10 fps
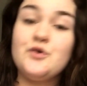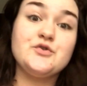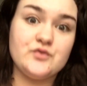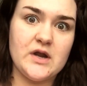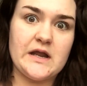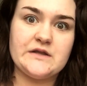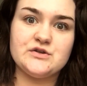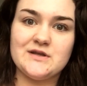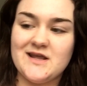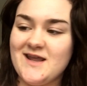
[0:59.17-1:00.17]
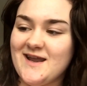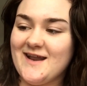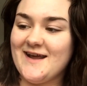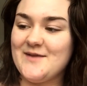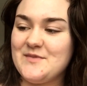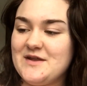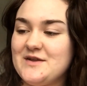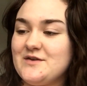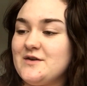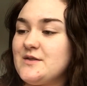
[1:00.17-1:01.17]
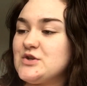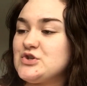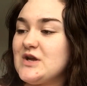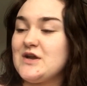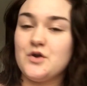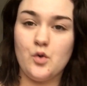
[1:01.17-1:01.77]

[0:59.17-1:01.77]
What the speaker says: Ultra HD, and I'm in the shade